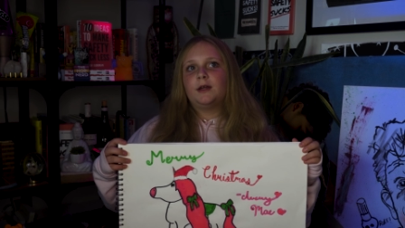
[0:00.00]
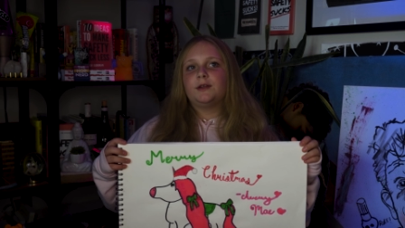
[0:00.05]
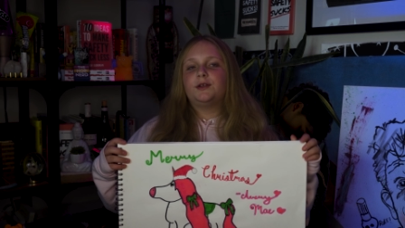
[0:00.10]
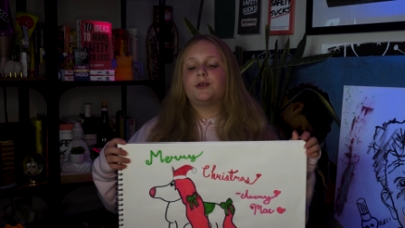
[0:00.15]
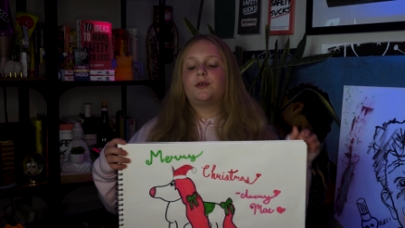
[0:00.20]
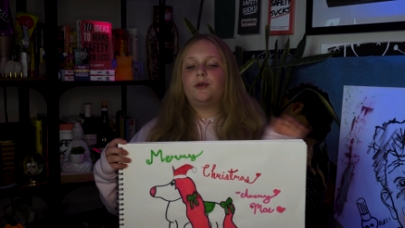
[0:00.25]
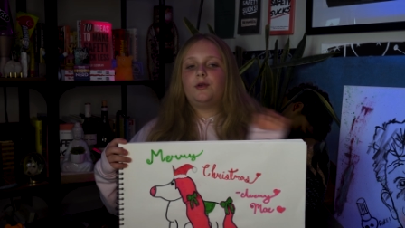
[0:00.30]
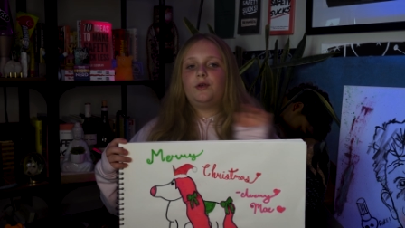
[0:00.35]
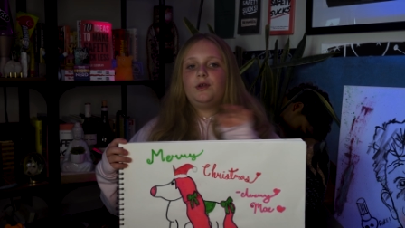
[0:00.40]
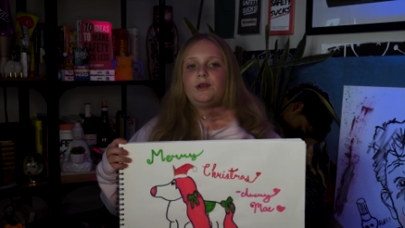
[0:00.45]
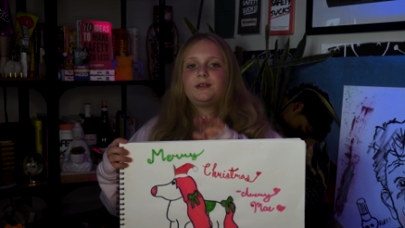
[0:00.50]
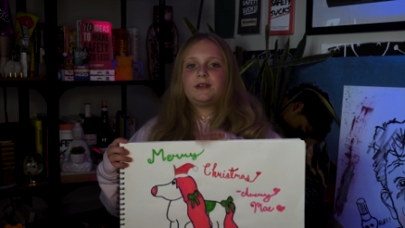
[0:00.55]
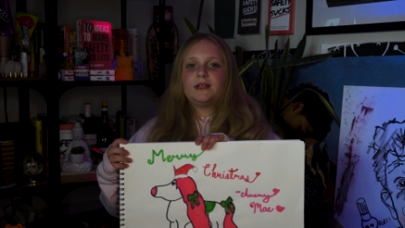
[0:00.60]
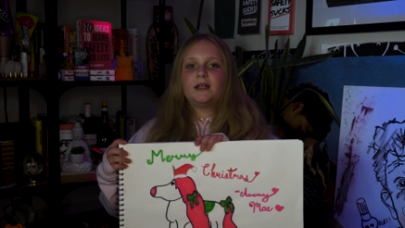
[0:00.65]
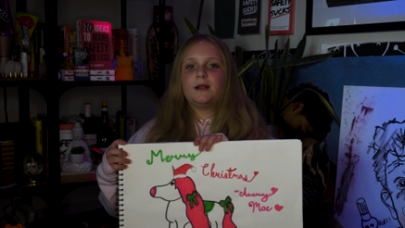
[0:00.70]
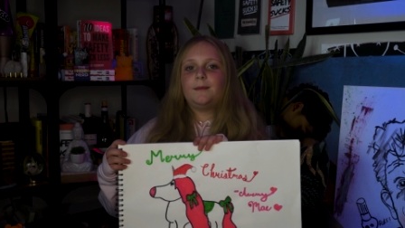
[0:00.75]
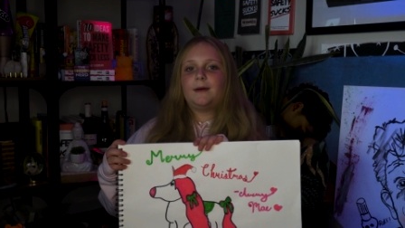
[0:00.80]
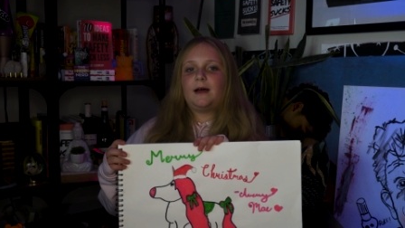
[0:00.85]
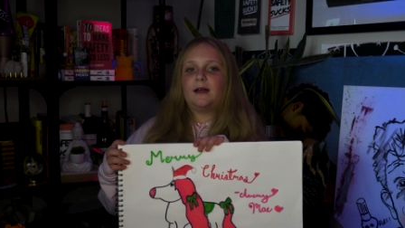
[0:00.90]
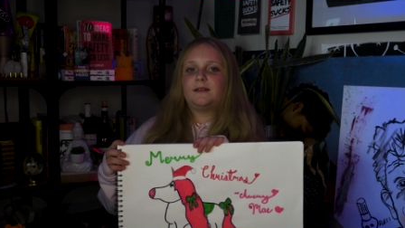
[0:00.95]
The coolest
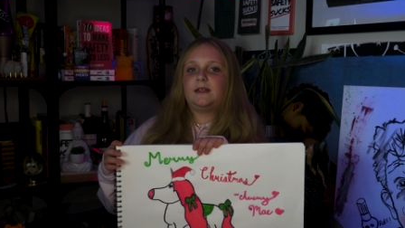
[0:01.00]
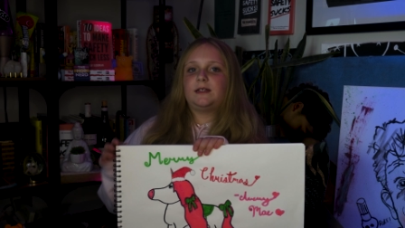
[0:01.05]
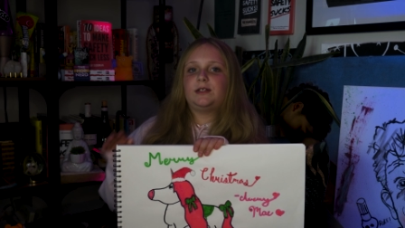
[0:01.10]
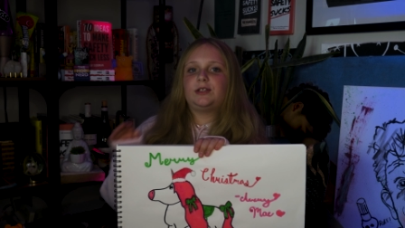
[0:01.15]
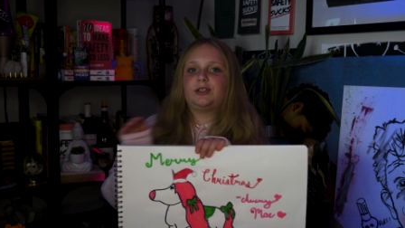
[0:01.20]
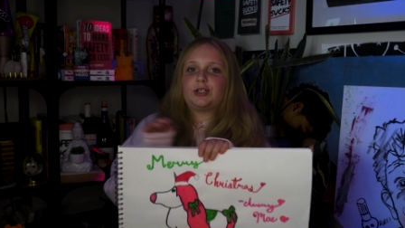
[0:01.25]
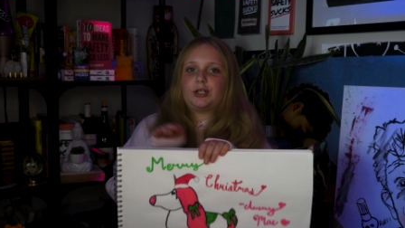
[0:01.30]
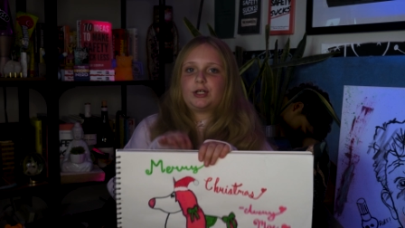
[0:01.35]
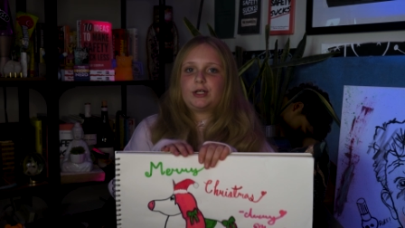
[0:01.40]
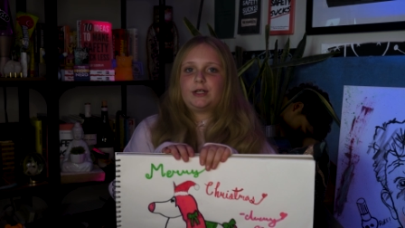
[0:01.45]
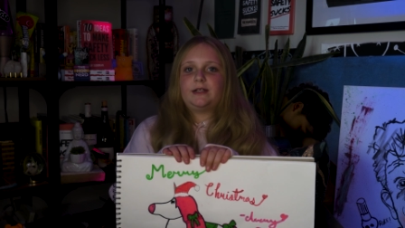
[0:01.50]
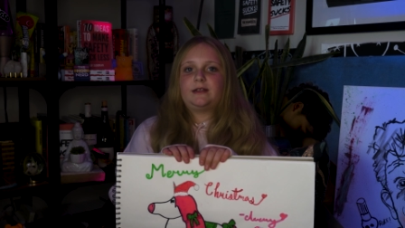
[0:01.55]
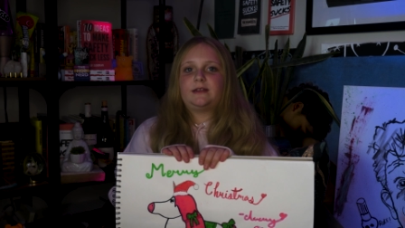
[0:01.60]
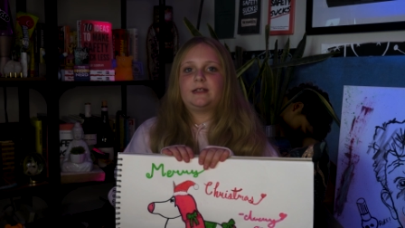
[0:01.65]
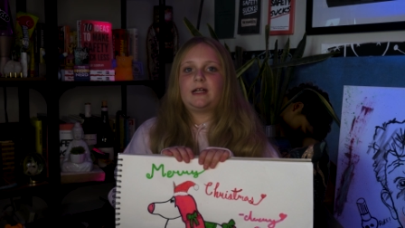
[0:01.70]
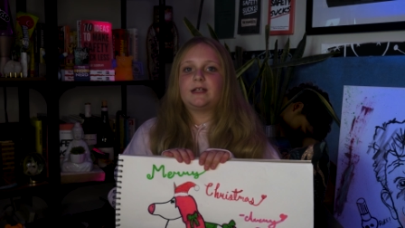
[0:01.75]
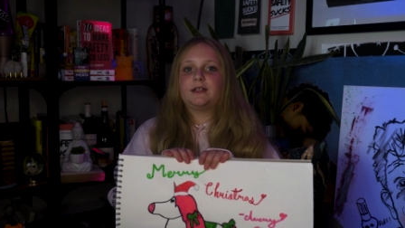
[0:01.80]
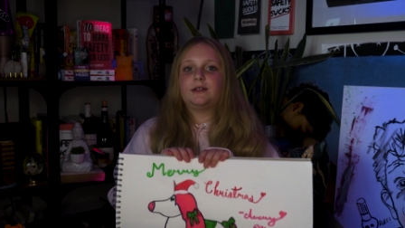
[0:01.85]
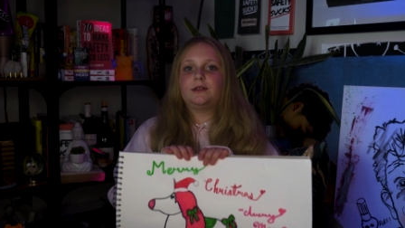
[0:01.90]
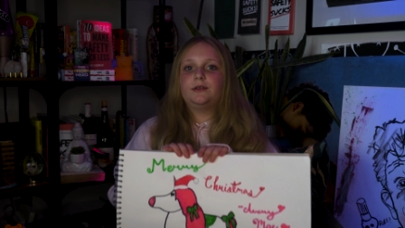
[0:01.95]
thing about this shirt is
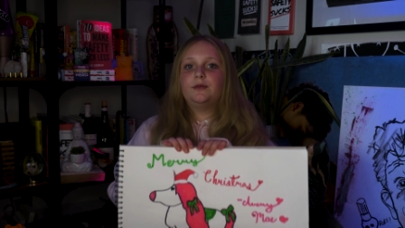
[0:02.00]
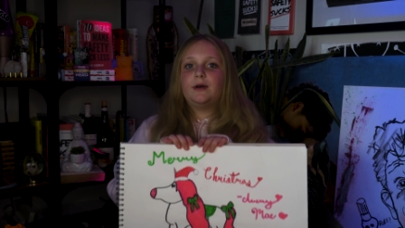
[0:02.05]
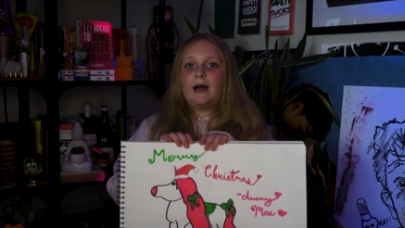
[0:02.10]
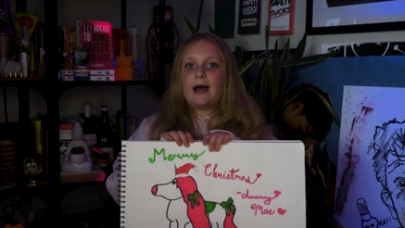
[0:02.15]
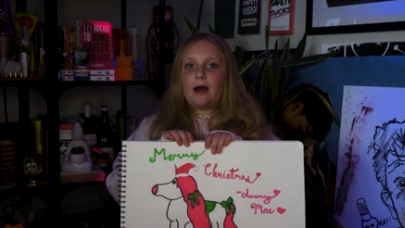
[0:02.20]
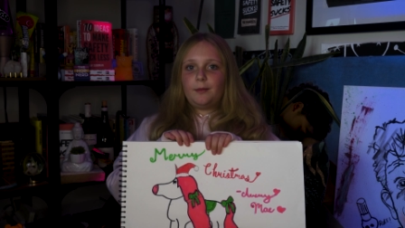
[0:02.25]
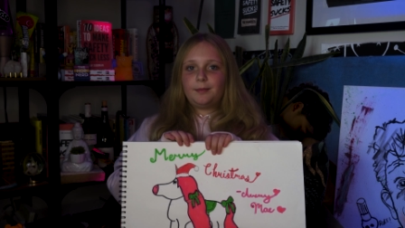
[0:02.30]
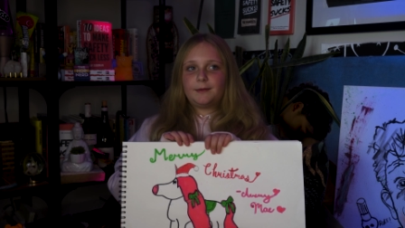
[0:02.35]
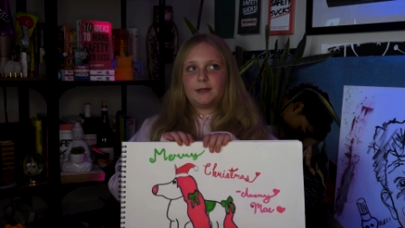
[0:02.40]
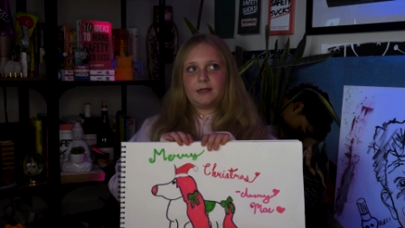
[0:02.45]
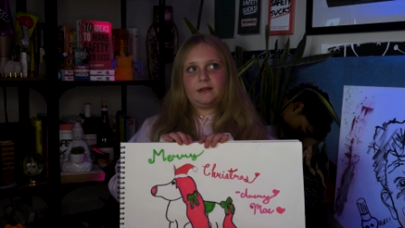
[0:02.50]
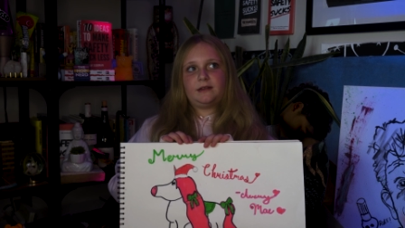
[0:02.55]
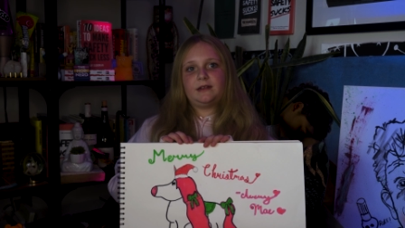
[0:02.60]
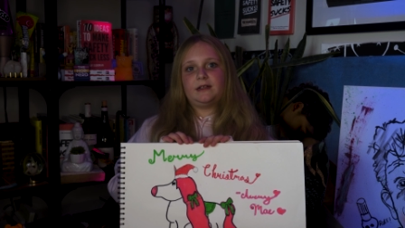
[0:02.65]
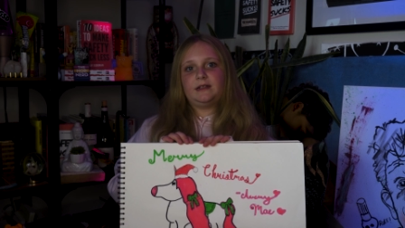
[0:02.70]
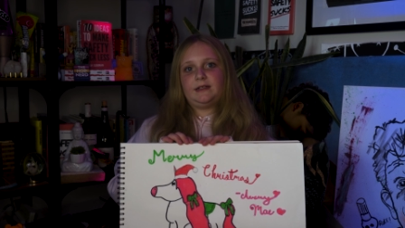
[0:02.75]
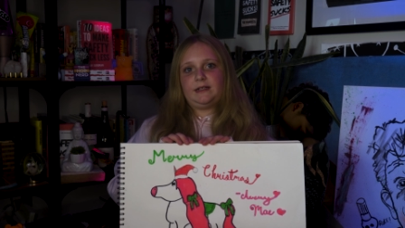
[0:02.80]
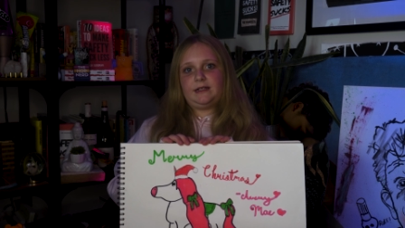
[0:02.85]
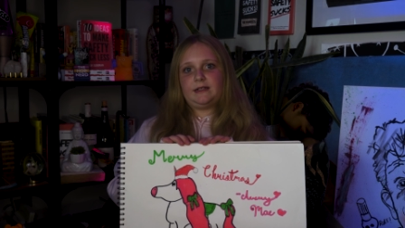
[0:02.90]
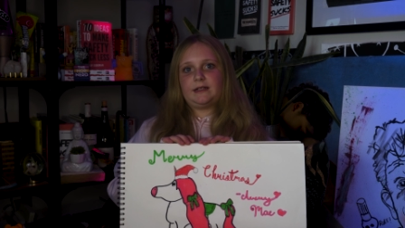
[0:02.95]
that you help kids
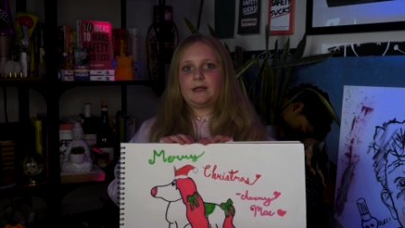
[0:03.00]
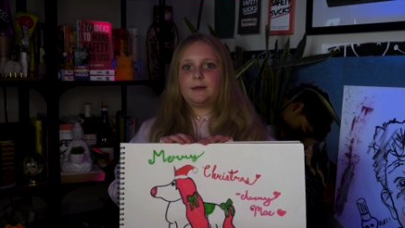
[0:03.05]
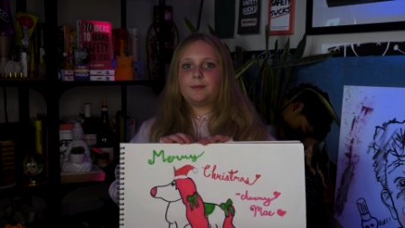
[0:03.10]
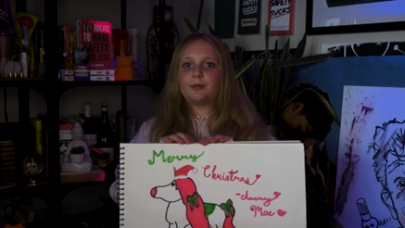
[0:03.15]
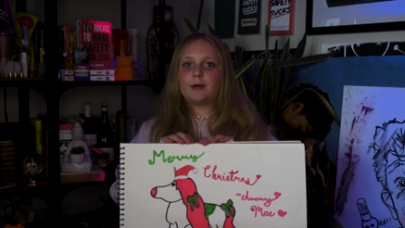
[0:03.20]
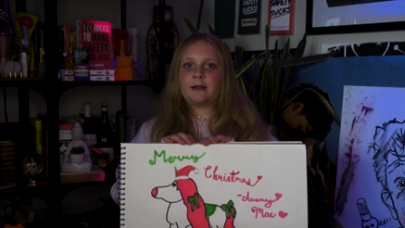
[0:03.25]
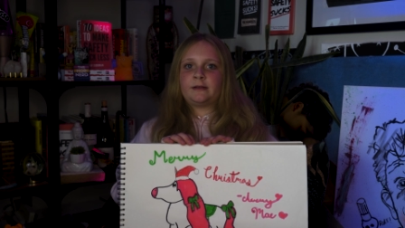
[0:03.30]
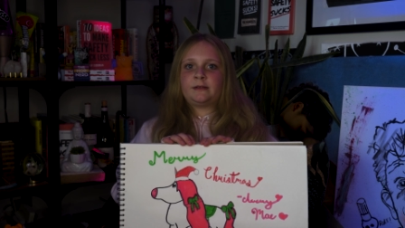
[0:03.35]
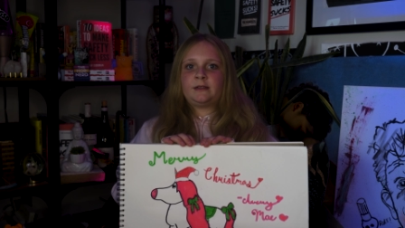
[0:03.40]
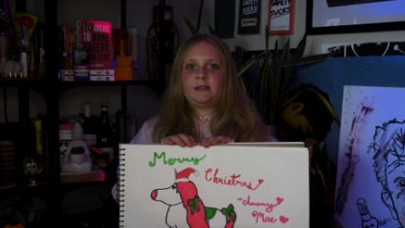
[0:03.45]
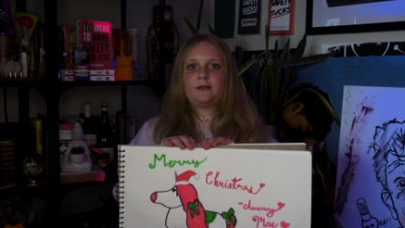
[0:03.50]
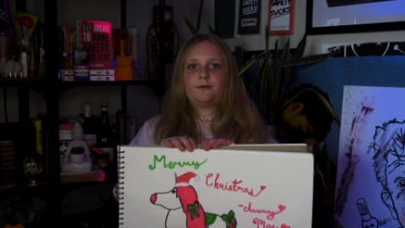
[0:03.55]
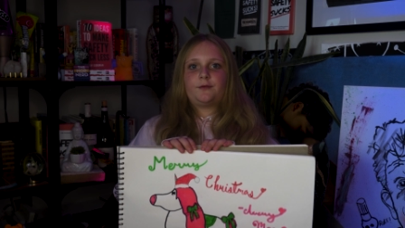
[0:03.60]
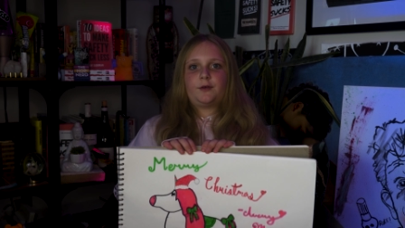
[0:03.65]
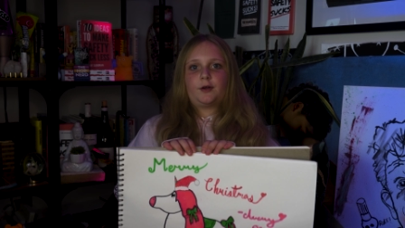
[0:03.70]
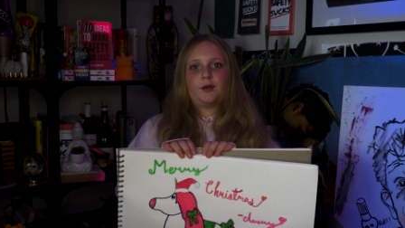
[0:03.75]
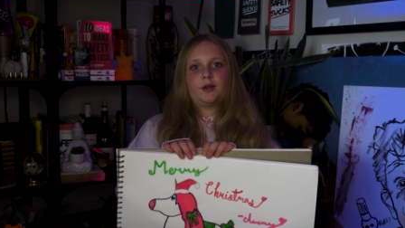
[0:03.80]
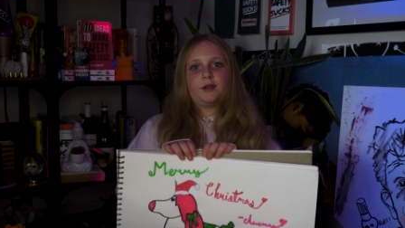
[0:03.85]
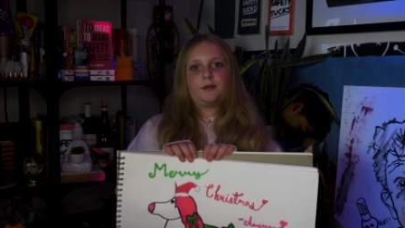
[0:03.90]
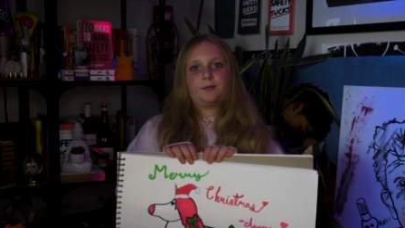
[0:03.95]
in need get presents
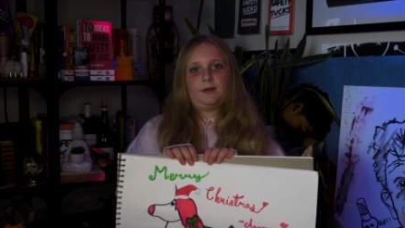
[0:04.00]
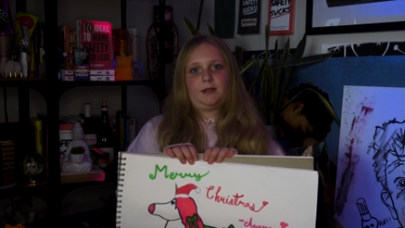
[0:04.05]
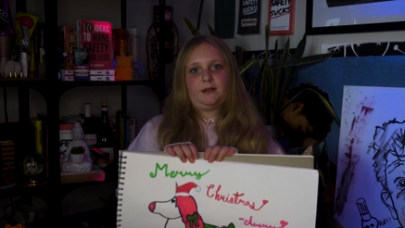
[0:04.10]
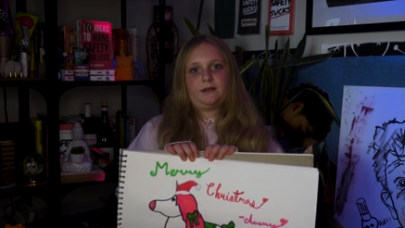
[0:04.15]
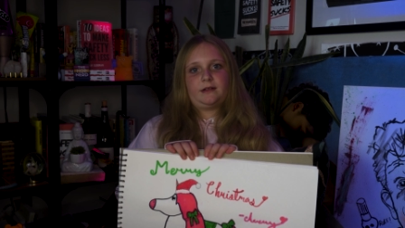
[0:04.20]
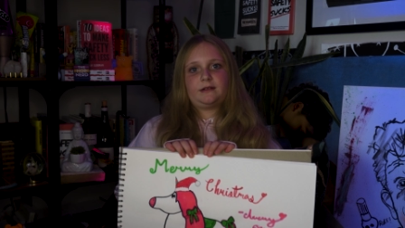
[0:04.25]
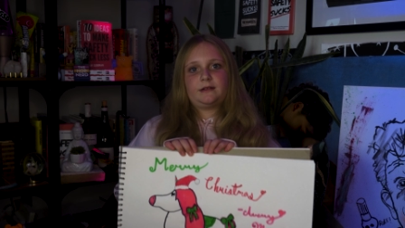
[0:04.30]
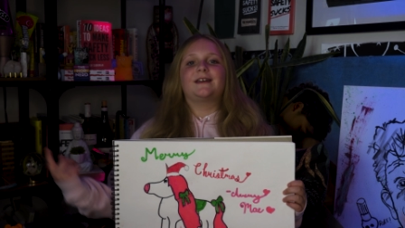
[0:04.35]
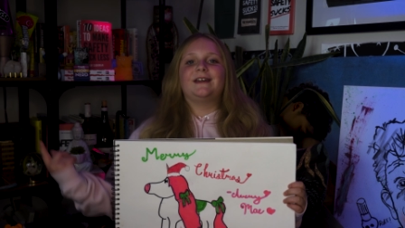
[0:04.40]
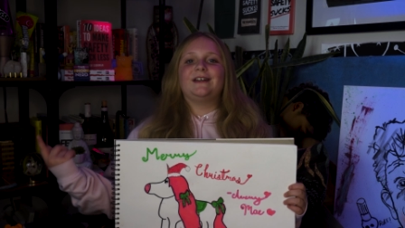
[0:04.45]
for Christmas.